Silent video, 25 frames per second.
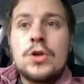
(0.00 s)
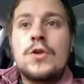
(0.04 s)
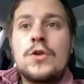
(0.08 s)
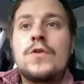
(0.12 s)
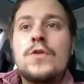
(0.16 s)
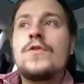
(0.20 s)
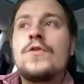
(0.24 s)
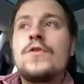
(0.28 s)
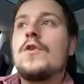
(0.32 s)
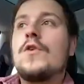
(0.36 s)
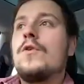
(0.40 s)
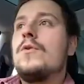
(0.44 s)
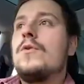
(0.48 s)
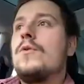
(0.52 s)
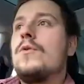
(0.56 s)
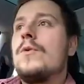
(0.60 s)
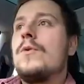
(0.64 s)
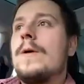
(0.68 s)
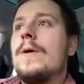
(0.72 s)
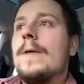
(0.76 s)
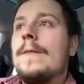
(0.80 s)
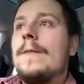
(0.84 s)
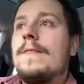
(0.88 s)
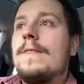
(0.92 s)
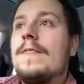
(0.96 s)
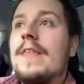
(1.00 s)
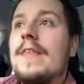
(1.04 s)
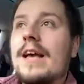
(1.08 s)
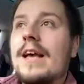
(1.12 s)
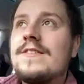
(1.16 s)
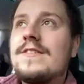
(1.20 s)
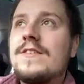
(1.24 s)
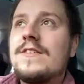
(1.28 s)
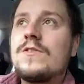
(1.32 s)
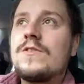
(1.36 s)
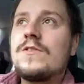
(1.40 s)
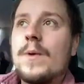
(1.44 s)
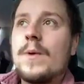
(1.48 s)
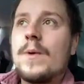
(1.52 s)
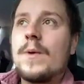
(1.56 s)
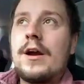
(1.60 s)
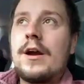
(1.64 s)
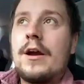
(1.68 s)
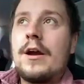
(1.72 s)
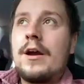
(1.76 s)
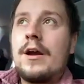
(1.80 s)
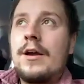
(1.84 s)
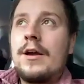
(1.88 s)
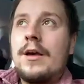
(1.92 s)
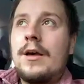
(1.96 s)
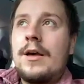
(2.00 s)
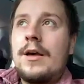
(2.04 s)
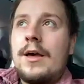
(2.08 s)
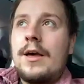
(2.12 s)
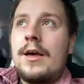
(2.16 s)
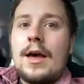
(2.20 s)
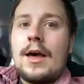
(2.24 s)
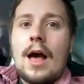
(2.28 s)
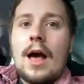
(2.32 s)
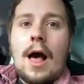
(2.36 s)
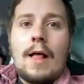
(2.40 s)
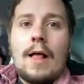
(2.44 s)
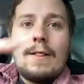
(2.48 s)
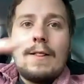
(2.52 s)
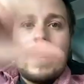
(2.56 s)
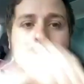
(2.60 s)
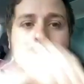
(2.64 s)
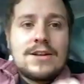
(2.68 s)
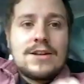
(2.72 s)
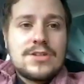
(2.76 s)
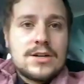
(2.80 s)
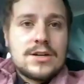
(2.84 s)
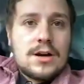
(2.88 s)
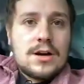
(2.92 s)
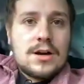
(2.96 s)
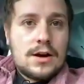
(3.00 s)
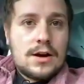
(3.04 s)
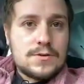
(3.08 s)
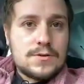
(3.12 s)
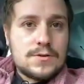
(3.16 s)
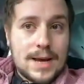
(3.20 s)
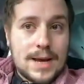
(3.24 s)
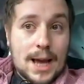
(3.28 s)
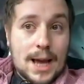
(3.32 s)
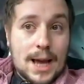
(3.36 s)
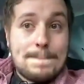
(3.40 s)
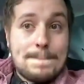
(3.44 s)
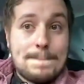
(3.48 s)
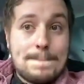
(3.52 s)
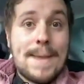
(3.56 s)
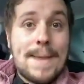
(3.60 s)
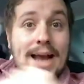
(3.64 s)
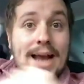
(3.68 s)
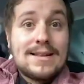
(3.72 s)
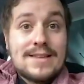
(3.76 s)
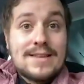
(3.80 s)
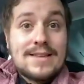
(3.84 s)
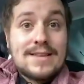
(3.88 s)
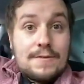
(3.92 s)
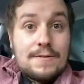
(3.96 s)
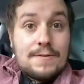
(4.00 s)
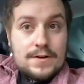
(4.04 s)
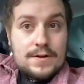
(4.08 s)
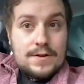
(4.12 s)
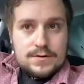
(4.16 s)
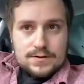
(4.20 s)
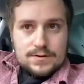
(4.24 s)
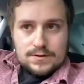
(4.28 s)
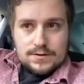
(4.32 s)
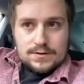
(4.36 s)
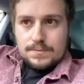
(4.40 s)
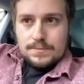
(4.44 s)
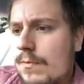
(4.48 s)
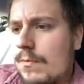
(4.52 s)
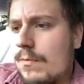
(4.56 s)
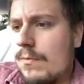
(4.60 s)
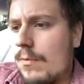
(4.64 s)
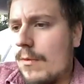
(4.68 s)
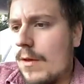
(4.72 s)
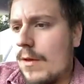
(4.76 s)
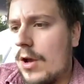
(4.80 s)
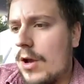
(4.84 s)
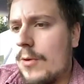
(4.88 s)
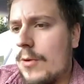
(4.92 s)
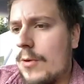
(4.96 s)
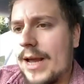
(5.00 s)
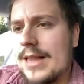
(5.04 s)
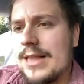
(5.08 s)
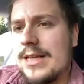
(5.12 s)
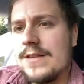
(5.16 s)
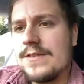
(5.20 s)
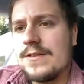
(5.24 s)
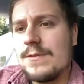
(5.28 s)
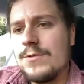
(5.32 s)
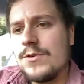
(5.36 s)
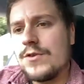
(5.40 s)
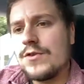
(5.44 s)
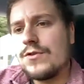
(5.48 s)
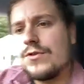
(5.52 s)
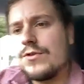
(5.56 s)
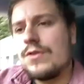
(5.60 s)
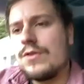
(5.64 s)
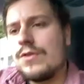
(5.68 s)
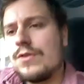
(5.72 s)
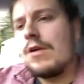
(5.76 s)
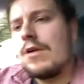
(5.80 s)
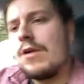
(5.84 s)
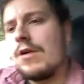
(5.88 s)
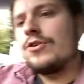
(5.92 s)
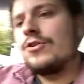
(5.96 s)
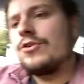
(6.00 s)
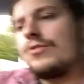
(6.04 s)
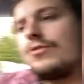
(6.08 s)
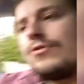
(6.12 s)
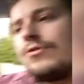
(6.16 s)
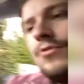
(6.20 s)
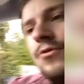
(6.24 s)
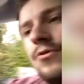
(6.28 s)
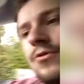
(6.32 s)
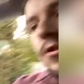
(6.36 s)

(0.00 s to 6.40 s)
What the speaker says: So this is where electric cars make a big difference. Quickly, I'm just going to run you through